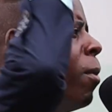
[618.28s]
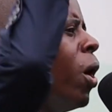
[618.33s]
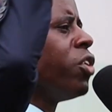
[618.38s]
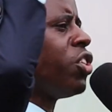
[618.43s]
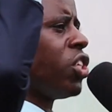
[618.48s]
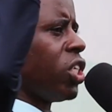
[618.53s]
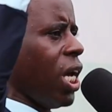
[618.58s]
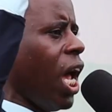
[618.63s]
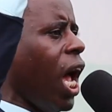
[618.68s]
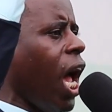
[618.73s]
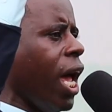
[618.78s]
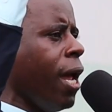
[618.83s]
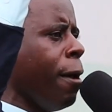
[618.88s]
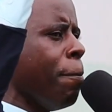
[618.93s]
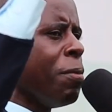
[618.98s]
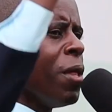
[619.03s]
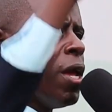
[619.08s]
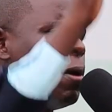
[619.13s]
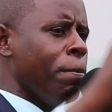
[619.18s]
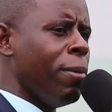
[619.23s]
Most
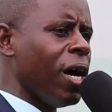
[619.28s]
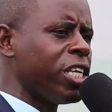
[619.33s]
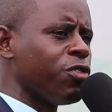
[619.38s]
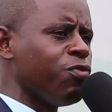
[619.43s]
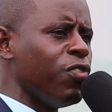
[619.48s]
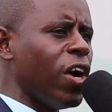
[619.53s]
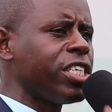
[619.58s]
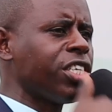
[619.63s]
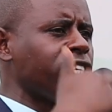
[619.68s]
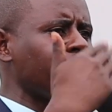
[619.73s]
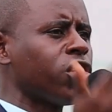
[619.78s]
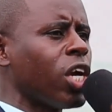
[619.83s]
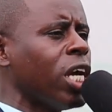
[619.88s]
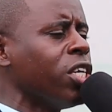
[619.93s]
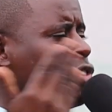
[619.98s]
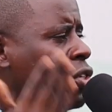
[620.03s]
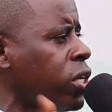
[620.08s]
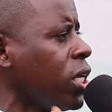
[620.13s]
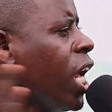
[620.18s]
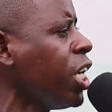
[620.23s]
High. But that
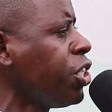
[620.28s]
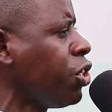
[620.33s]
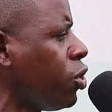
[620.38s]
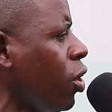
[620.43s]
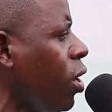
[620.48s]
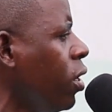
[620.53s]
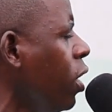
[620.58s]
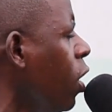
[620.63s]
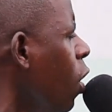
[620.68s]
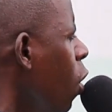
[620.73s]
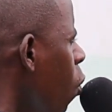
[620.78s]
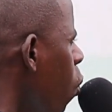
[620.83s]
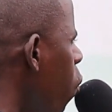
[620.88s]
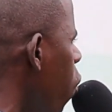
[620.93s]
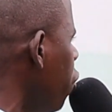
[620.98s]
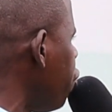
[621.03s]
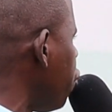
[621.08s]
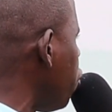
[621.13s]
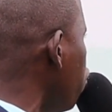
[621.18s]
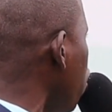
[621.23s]
translation
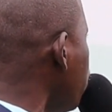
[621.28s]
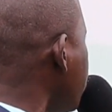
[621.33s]
was